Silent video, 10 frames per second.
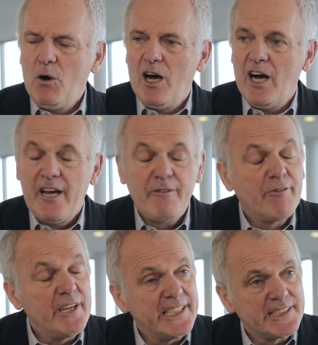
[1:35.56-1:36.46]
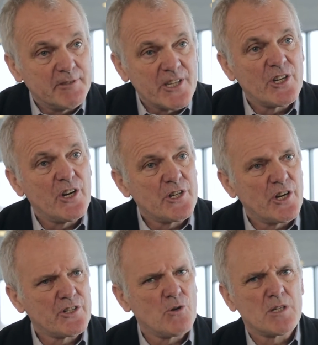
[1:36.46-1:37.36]
a Finnish
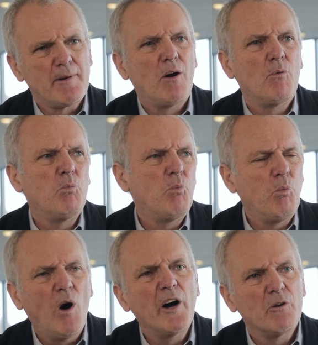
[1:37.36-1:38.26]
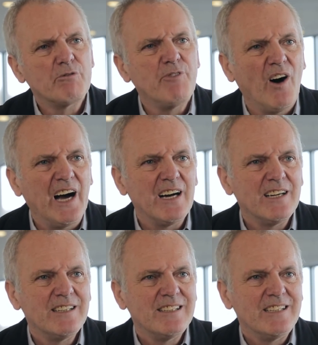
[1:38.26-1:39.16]
researcher has talked about wildfire,
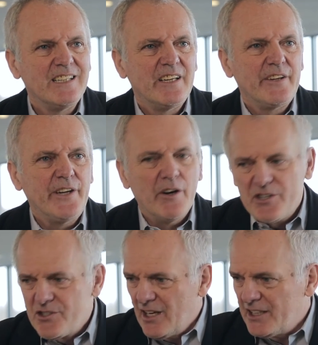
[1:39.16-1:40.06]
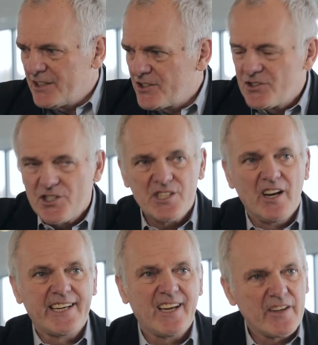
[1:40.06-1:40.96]
you know, just
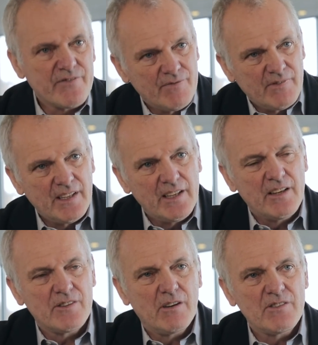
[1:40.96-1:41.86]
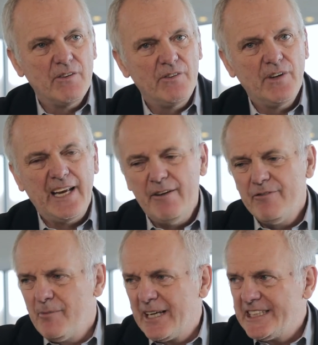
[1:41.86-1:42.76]
like kind of
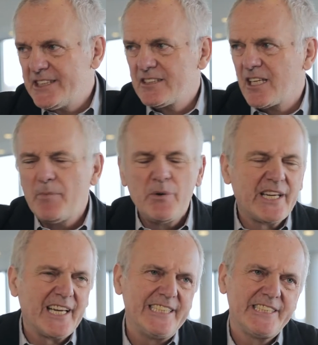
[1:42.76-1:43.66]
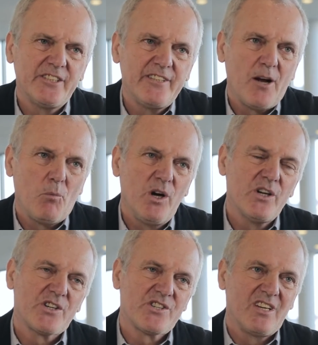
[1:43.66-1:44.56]
information communication
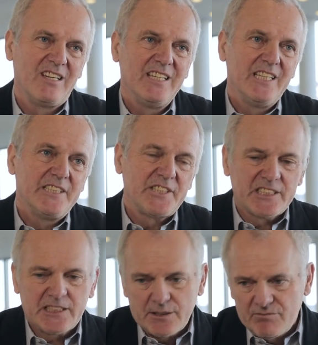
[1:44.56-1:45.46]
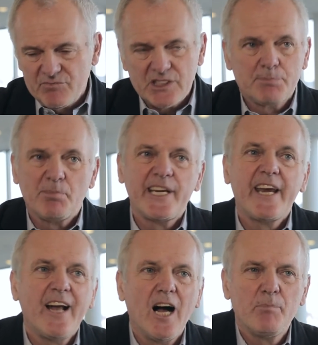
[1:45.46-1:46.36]
networks just
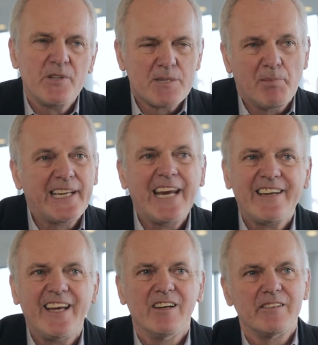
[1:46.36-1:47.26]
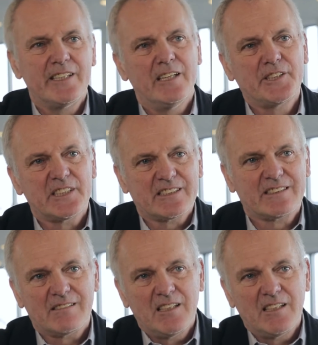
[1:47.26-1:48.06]
springing up and springing down, you know, just.